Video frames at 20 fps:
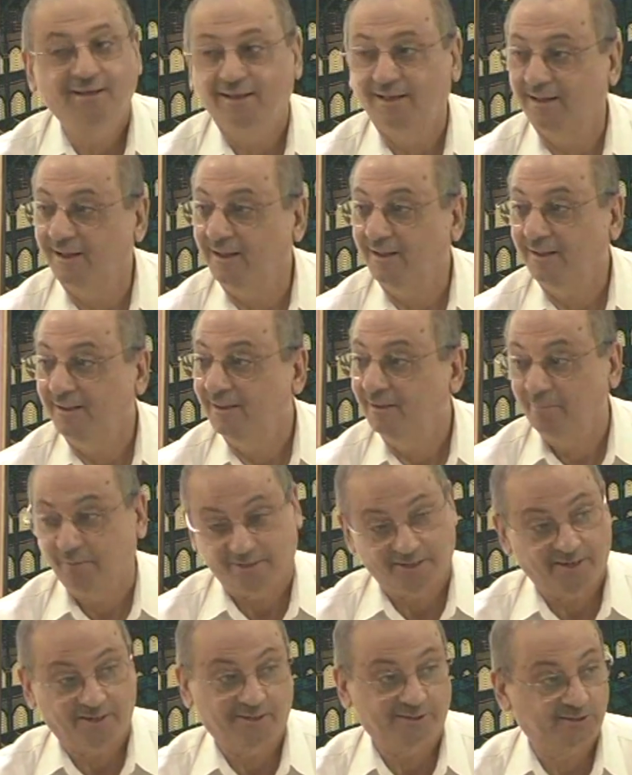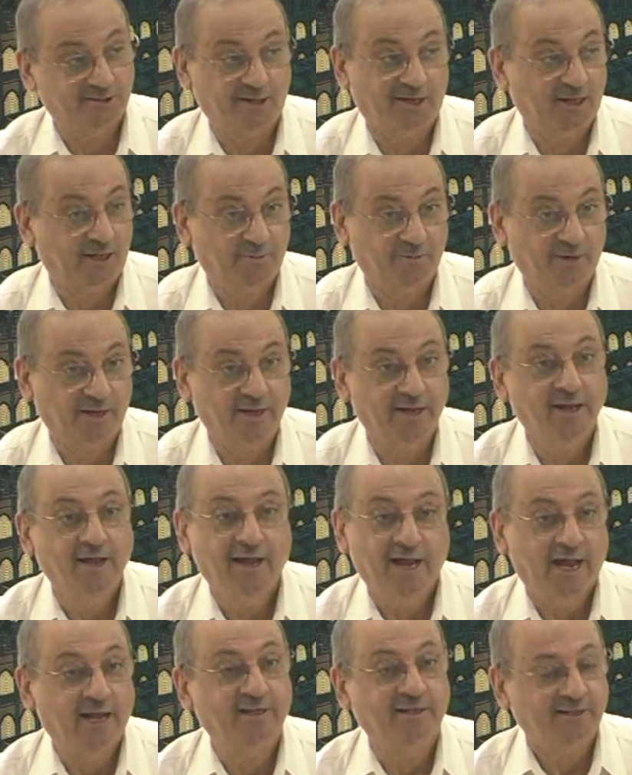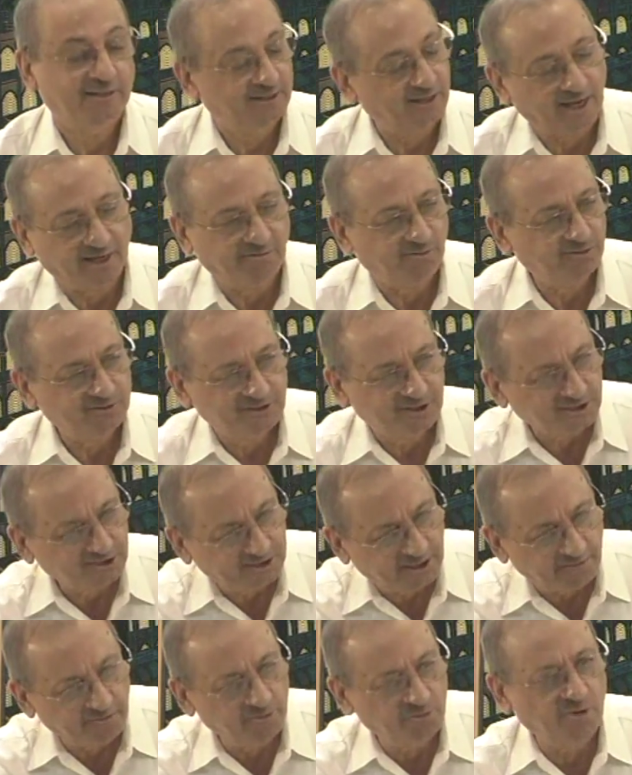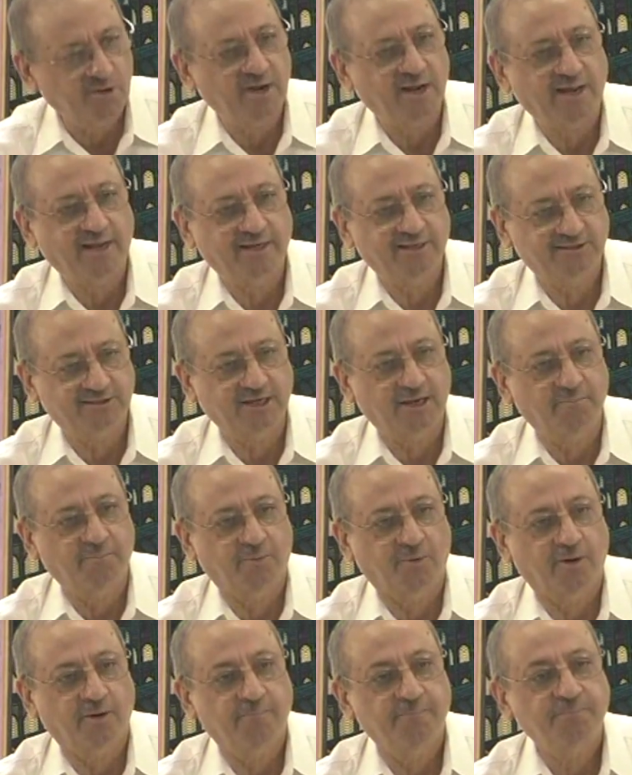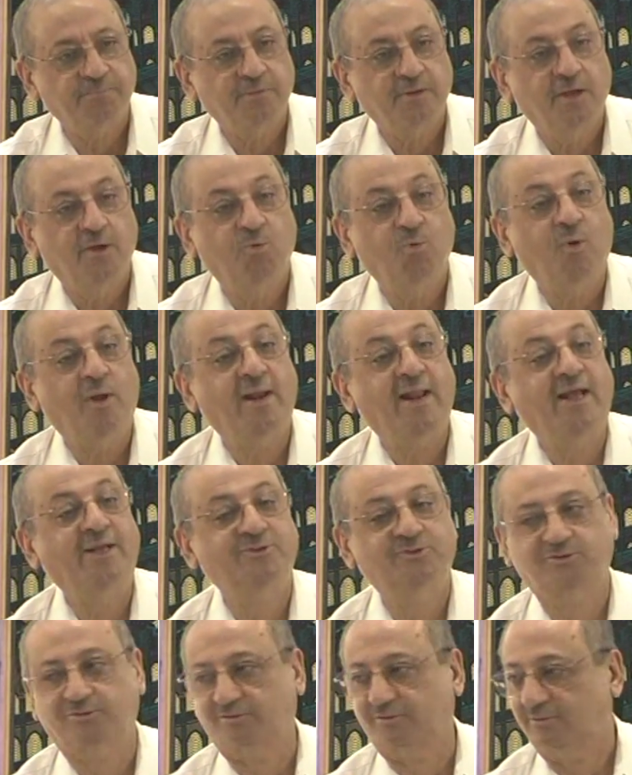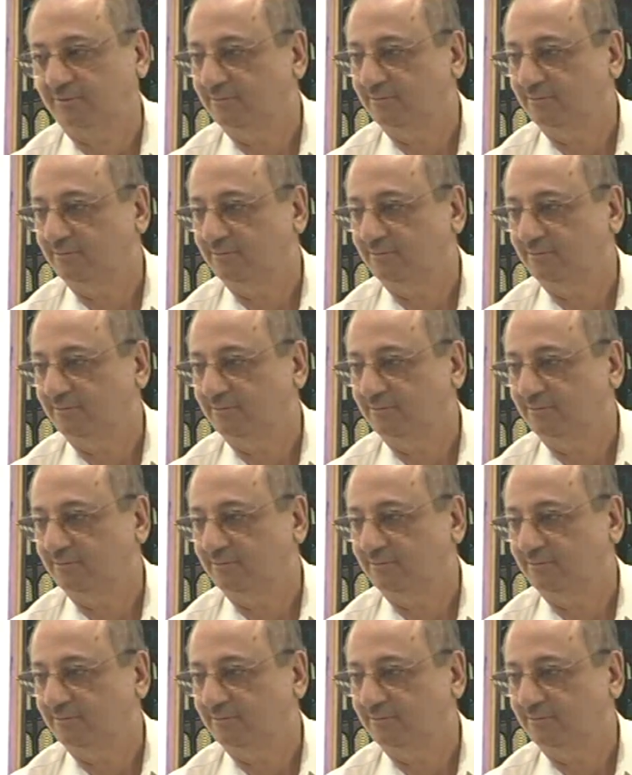Huh? But it is Kitabullahi. And I was just giving you an example. Wal Asr.